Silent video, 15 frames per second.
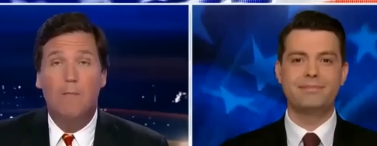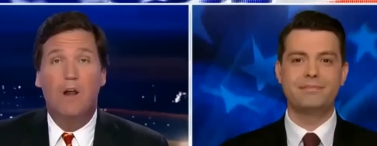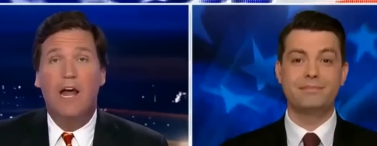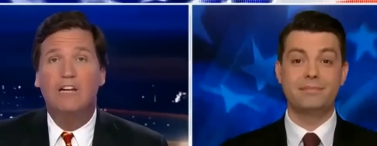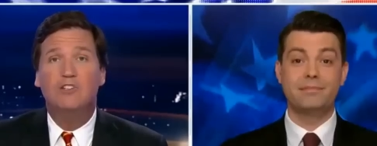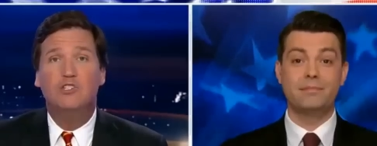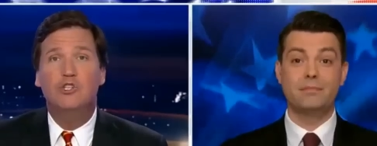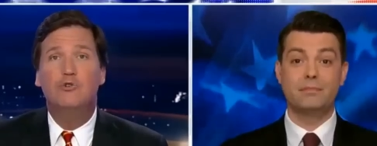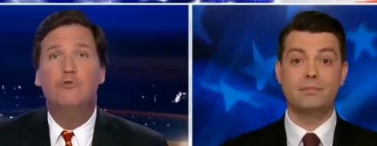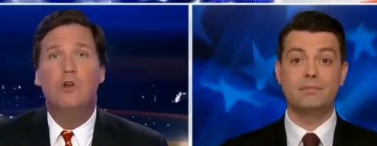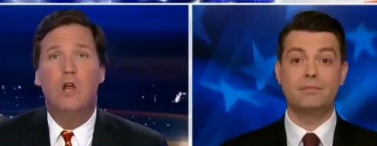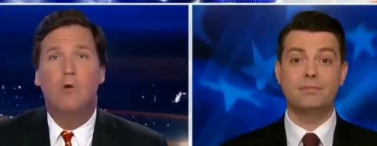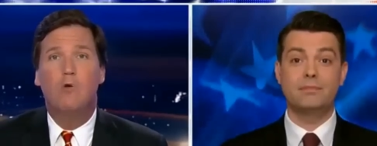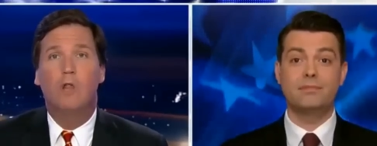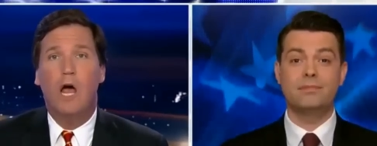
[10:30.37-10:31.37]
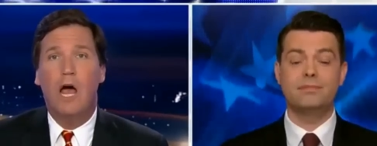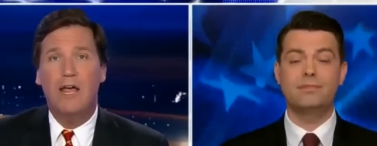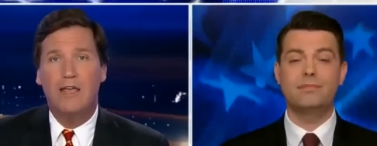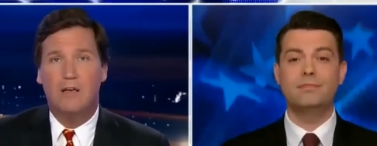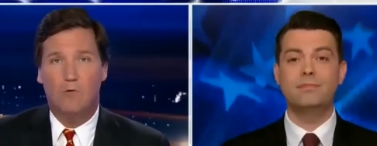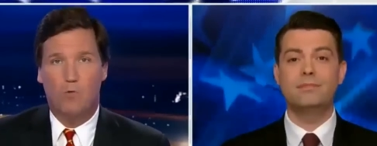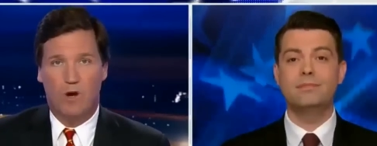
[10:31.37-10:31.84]
Speaker 1: but I do know
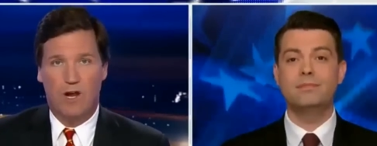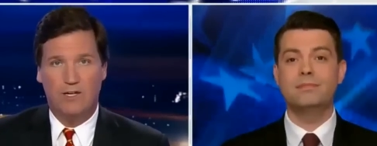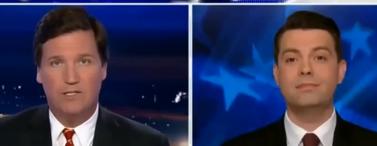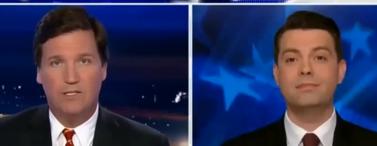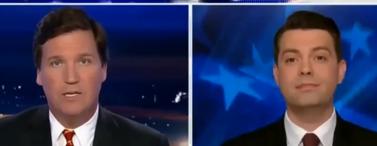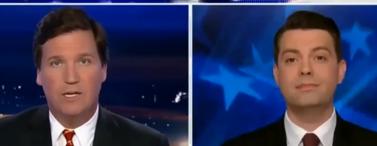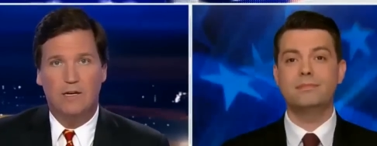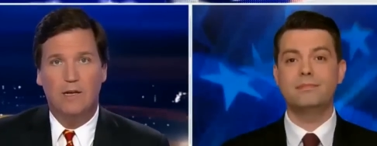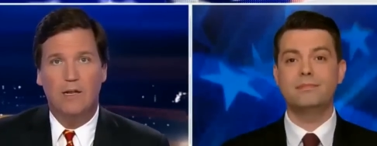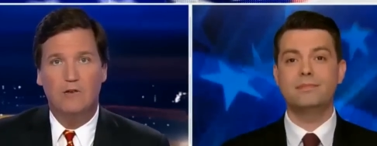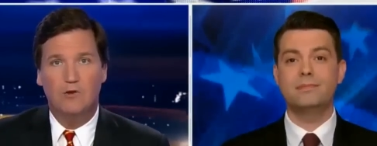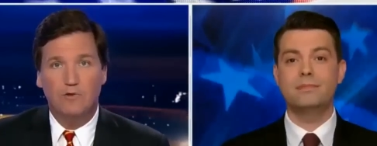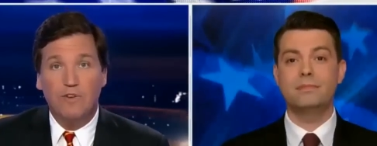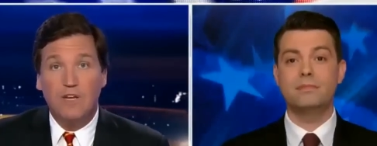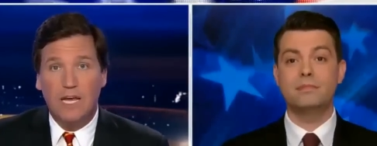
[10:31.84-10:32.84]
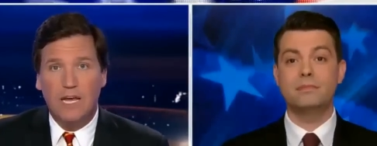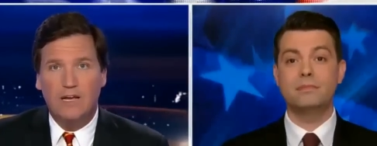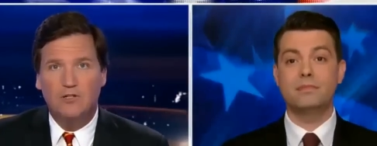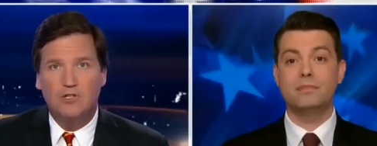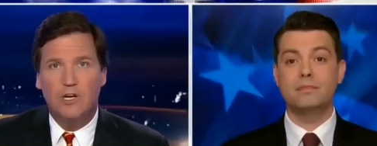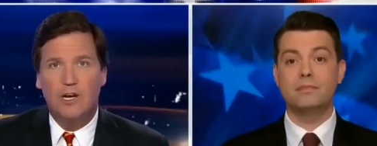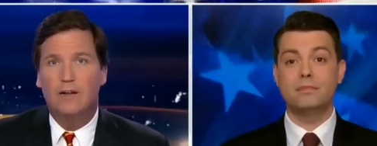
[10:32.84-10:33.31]
lying when I see it, and you've
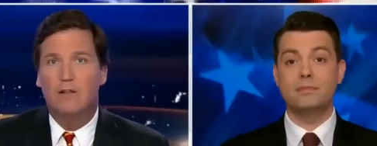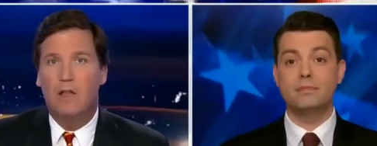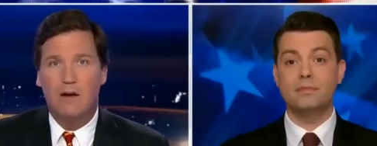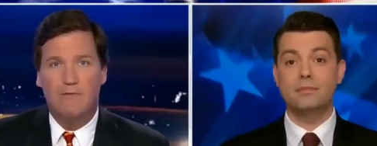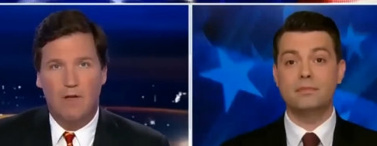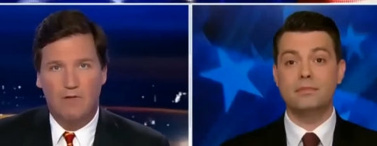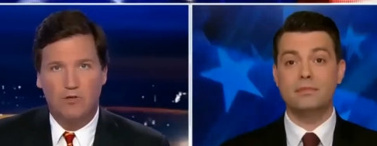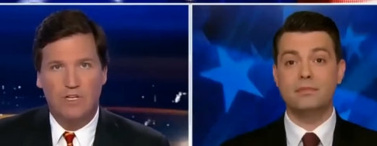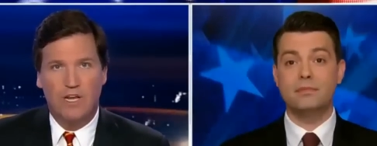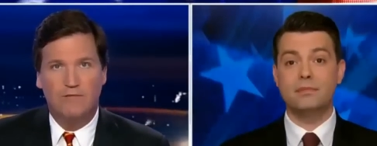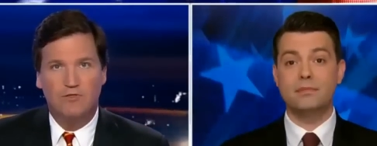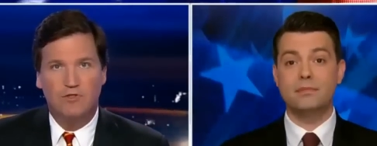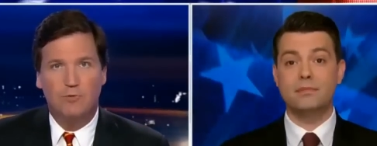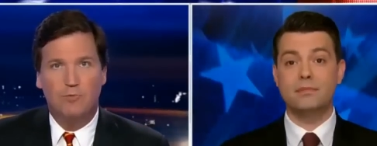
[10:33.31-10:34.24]
engaged in it, and a lot of others have too,